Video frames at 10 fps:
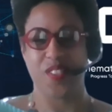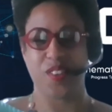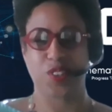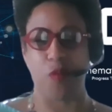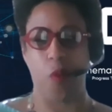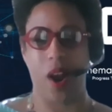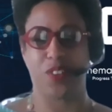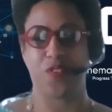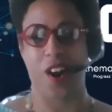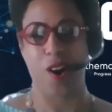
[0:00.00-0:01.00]
This
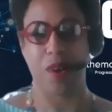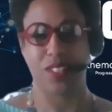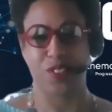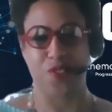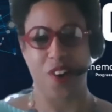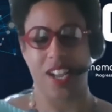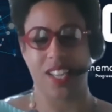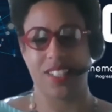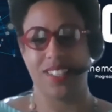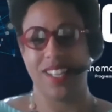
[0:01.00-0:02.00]
Wildfire by Little
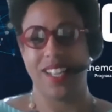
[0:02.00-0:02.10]
Dragon.